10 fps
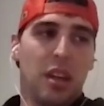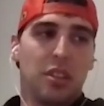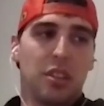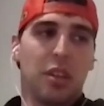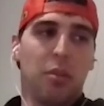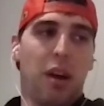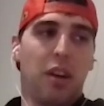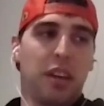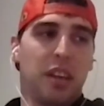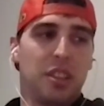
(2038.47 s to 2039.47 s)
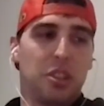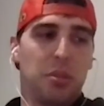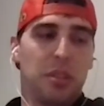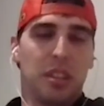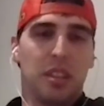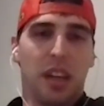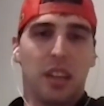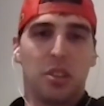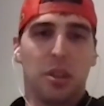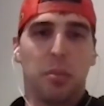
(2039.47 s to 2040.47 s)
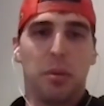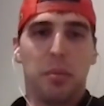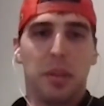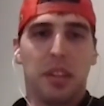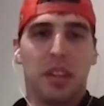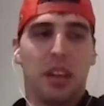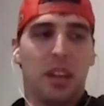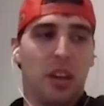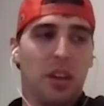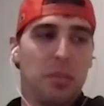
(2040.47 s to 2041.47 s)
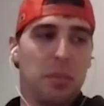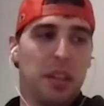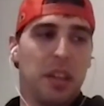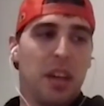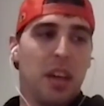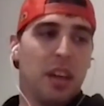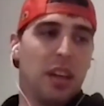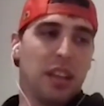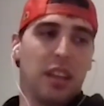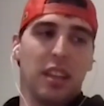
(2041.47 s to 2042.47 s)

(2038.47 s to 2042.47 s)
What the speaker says: get a wild hair and she'll want to take a trip with me and go. But I think the